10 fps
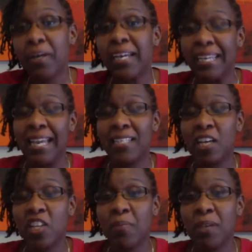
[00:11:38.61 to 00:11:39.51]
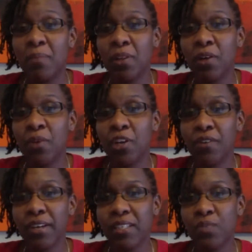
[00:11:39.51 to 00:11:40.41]
but in case other people are
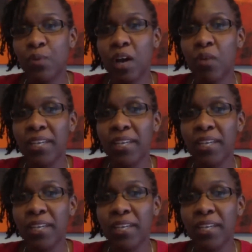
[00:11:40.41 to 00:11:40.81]
wondering as well,